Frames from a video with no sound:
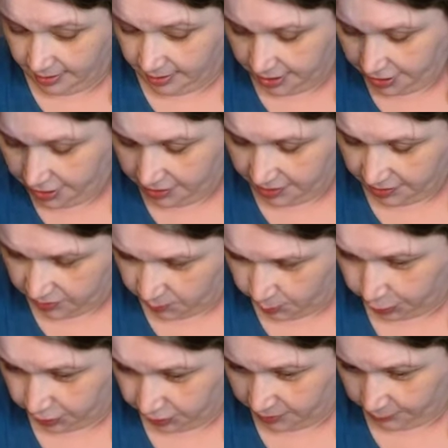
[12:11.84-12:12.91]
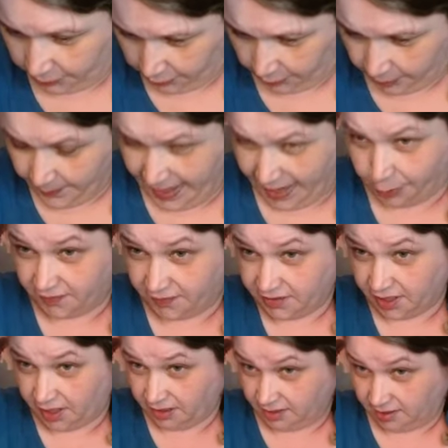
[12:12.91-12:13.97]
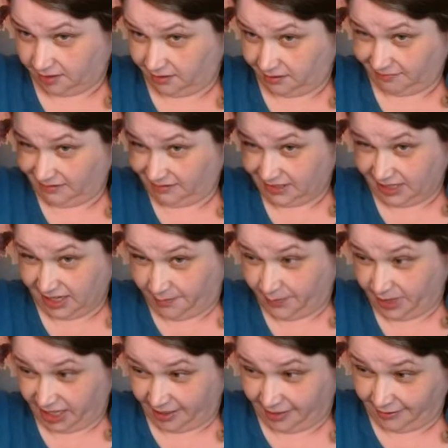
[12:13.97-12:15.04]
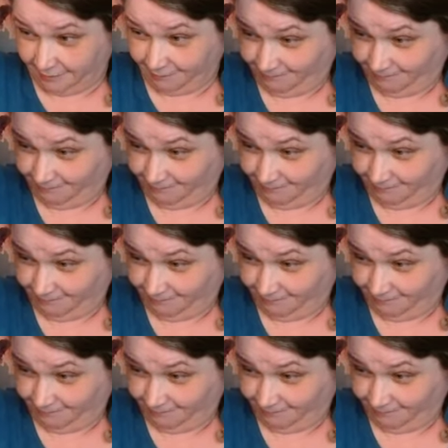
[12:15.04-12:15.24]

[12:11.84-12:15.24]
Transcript: literally just push them through the mound of socks on the top of the head.